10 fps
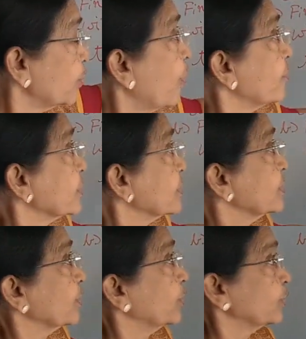2 hours is
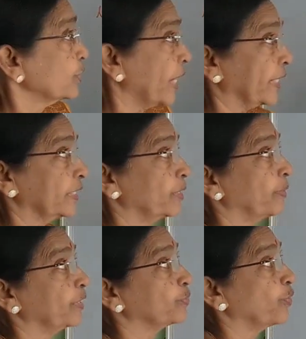equal to 90
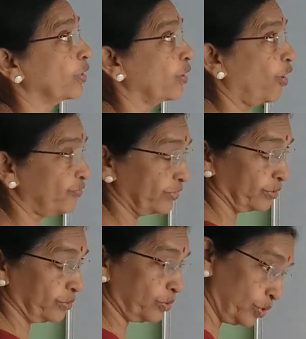by 2.5
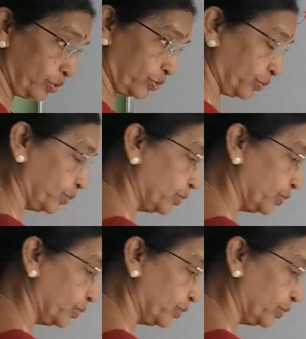into 2.